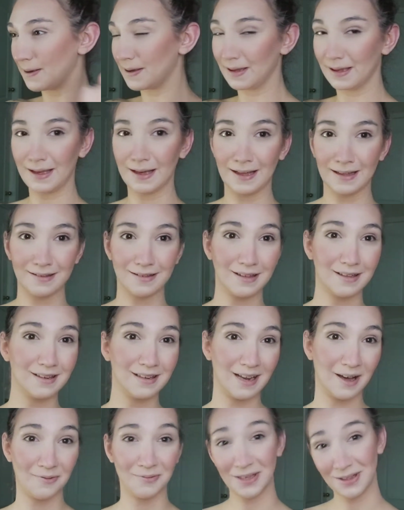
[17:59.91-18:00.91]
Yes,
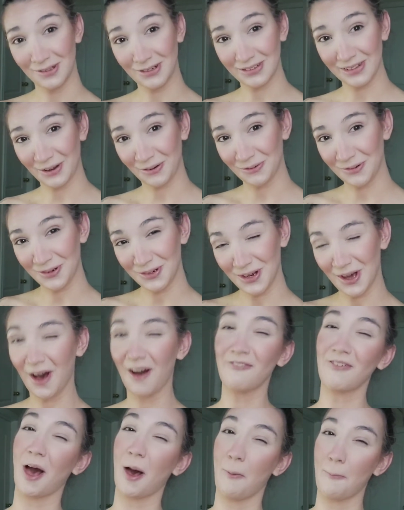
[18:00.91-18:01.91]
now we look like
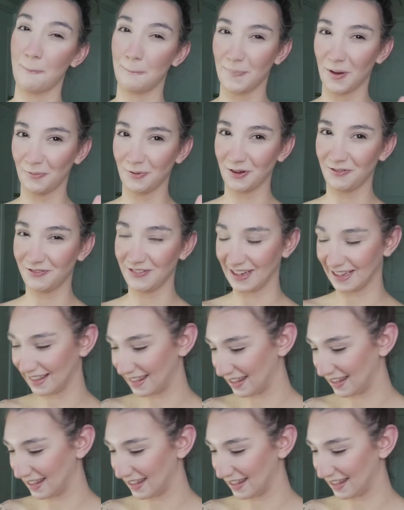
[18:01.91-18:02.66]
Rudolph, but we'll fix